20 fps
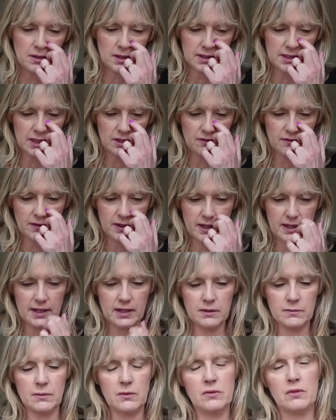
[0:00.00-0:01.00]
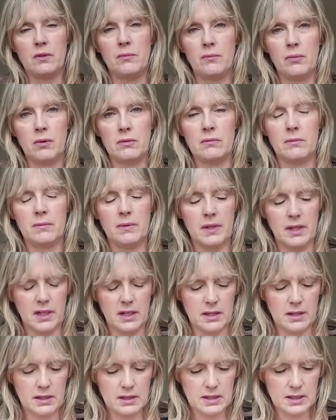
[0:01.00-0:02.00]
identifying animals, I'm probably
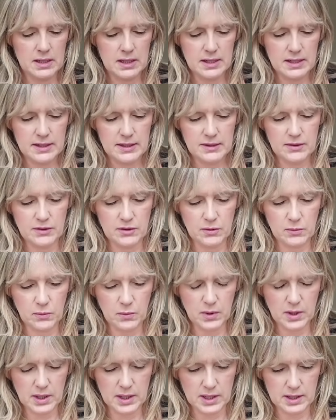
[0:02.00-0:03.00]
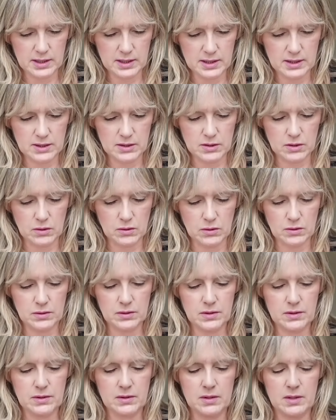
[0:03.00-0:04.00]
the worst at
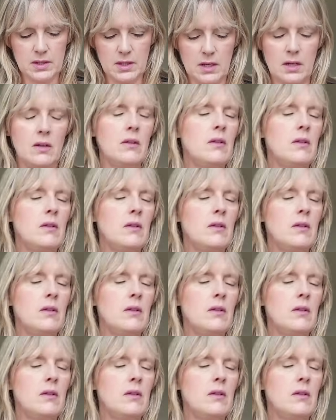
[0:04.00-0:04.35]
dogs. So